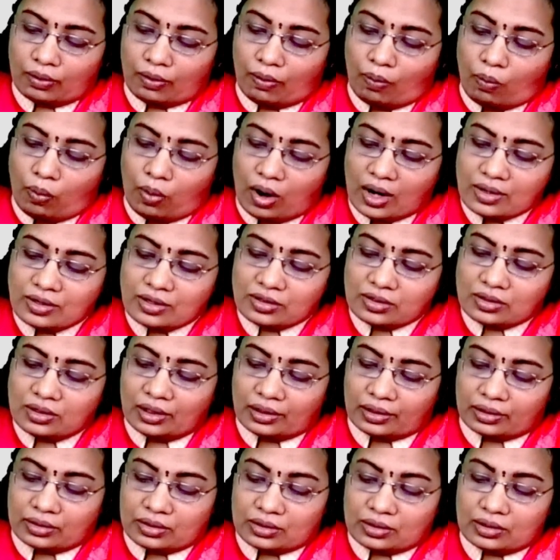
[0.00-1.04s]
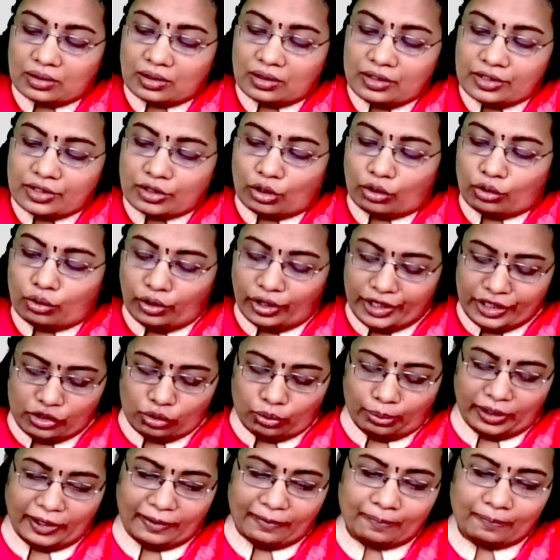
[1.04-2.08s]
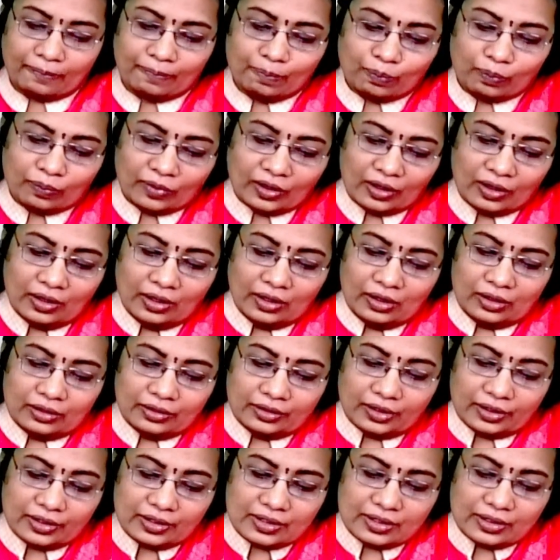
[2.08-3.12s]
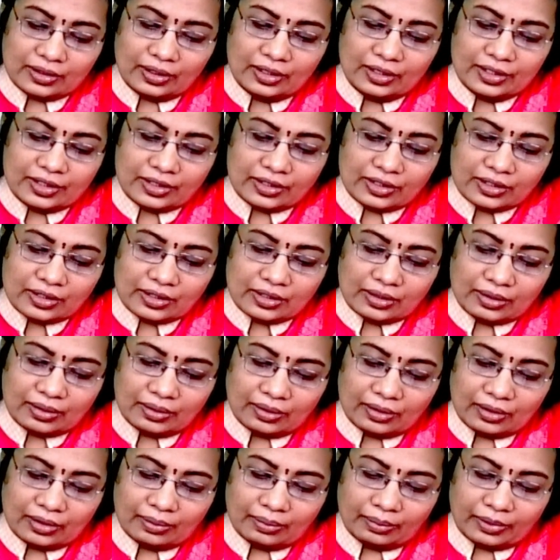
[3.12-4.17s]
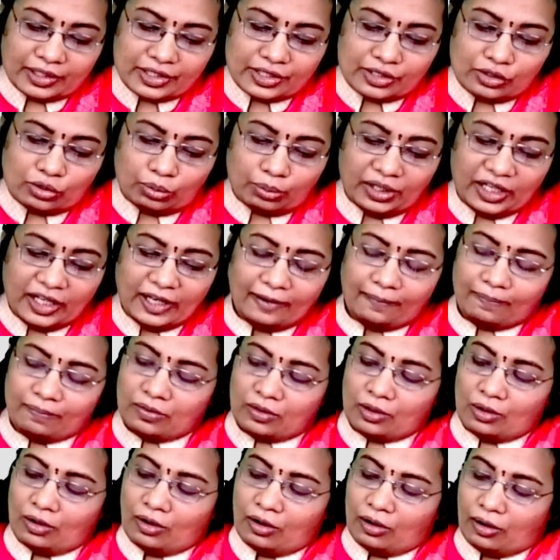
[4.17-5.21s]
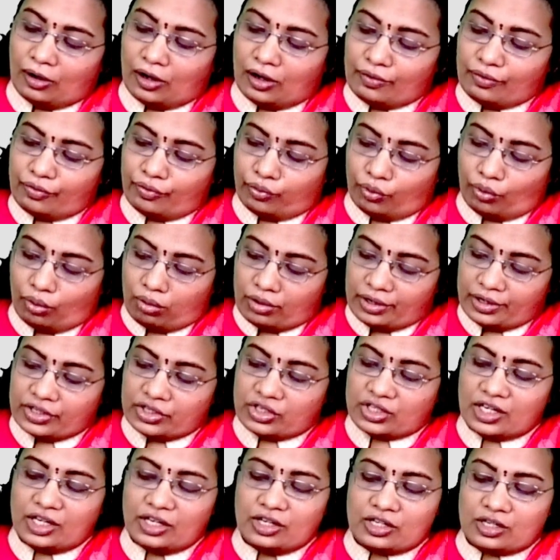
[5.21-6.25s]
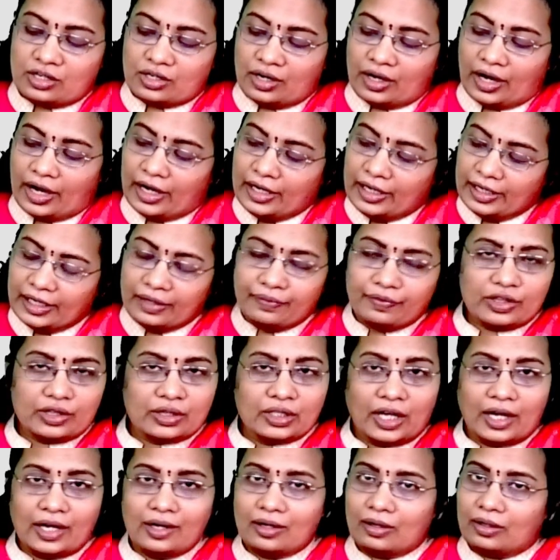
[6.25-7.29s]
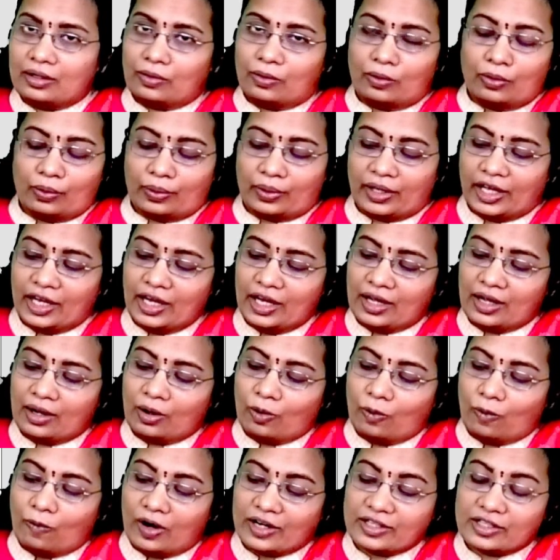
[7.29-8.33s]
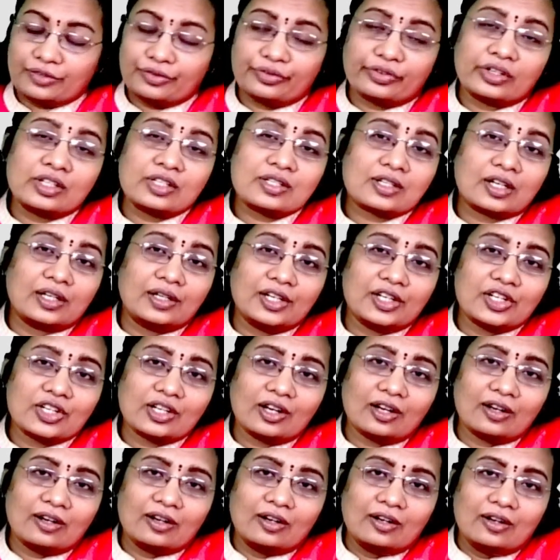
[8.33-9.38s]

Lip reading: What is the result going to be? The result must be of 4 digit ending with 9. Okay. What is the first condition?